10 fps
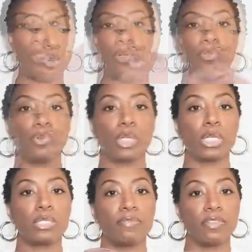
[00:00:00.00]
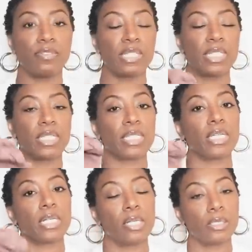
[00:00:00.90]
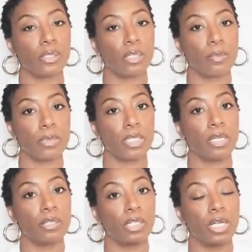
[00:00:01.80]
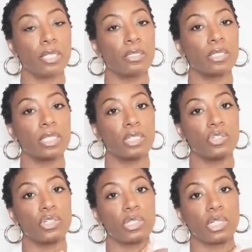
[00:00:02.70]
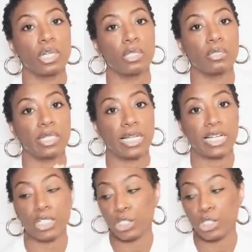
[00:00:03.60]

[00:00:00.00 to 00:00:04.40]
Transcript: $34.50, and it also comes in other colors. This is just the color that I